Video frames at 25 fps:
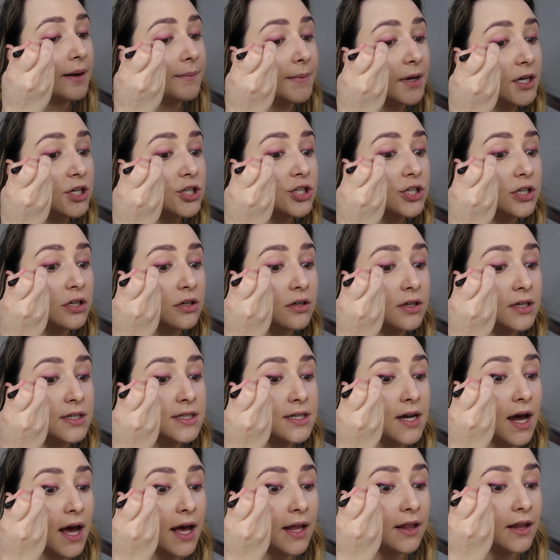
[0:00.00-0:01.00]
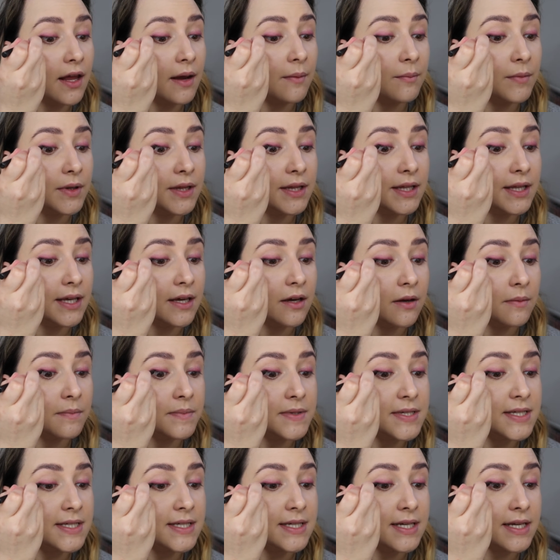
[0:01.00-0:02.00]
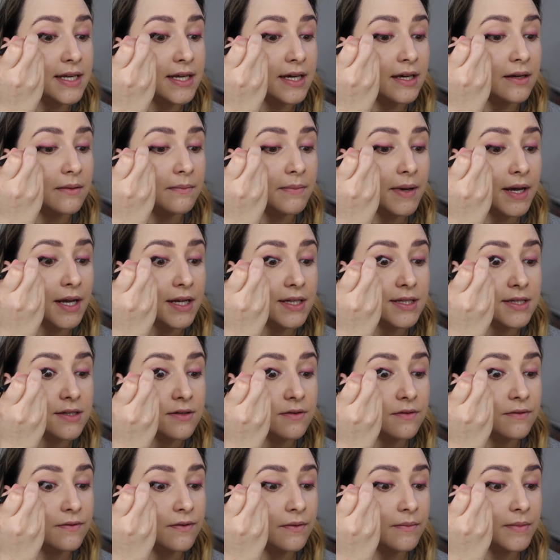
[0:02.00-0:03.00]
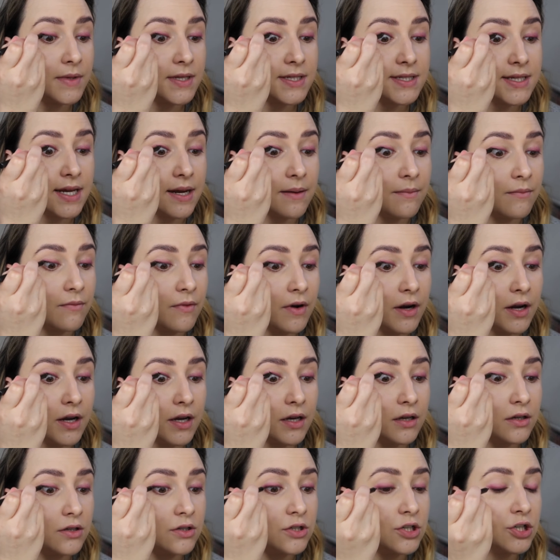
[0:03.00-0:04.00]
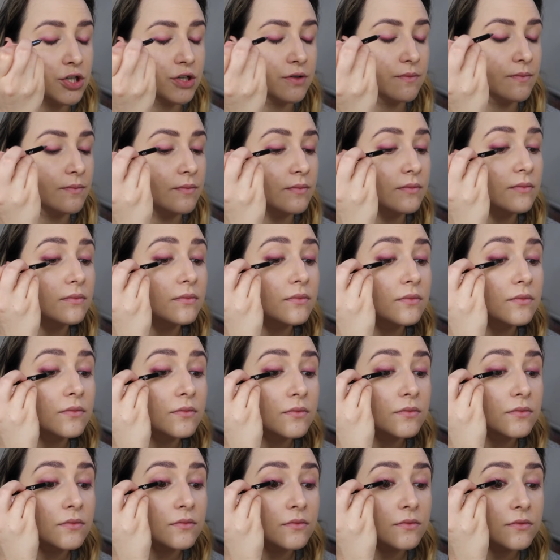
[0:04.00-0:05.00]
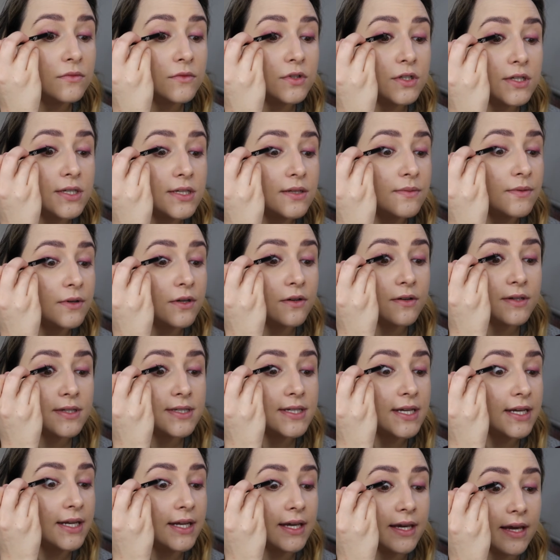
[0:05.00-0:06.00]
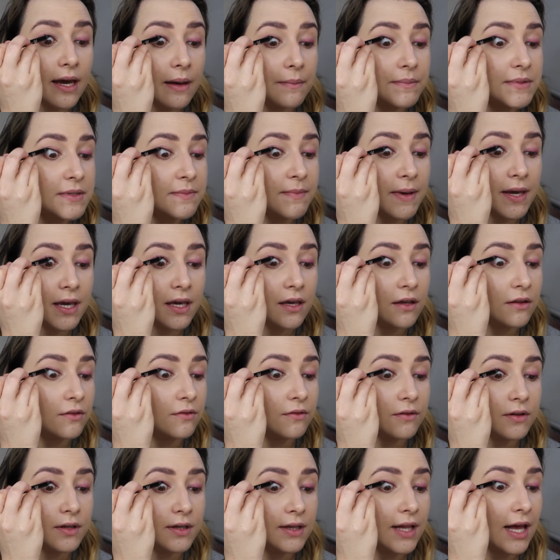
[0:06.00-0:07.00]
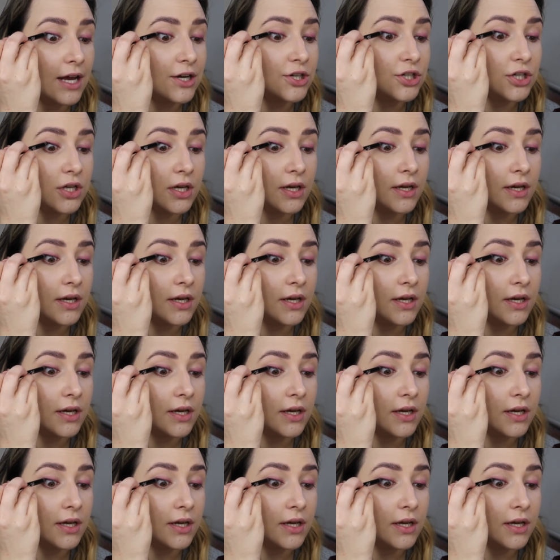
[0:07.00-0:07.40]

And I'm actually going to tight line with the Obsidian pencil from the same range, just so we don't see any gaps peeking through the lash